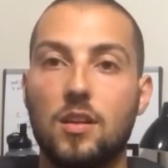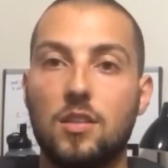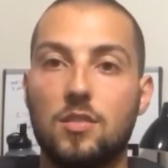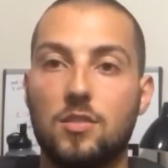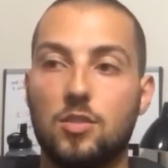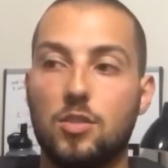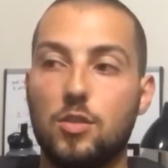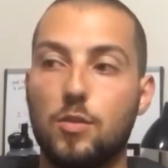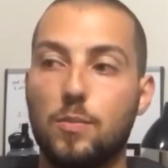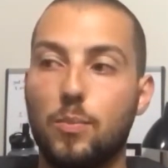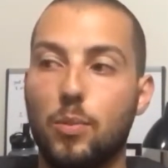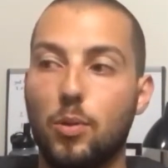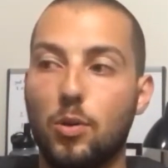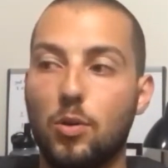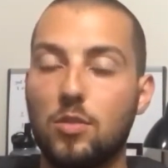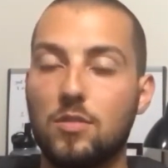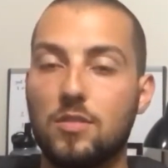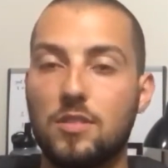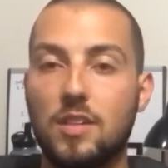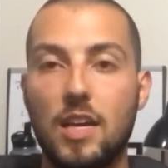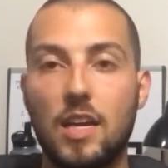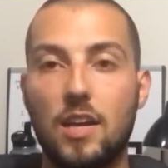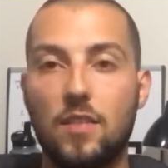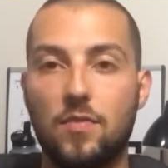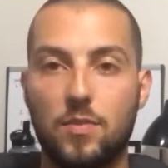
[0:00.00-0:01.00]
to pull
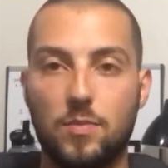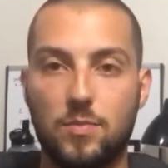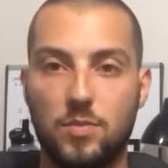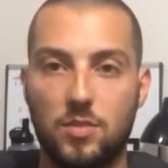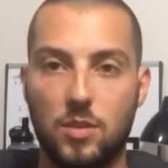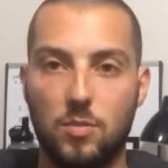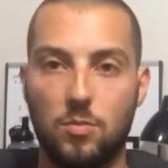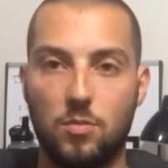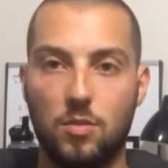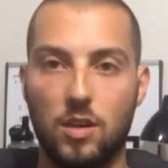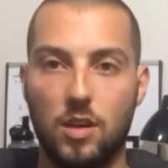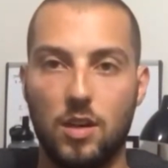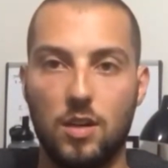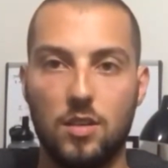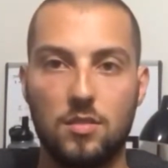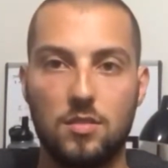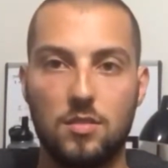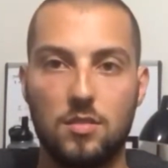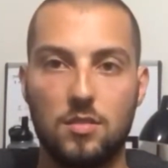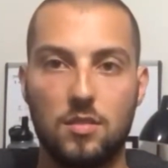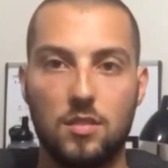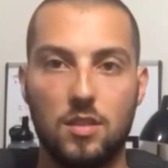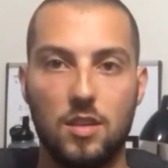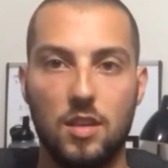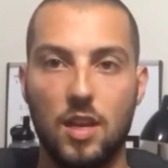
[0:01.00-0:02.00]
data from somewhere
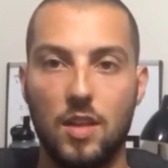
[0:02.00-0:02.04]
else.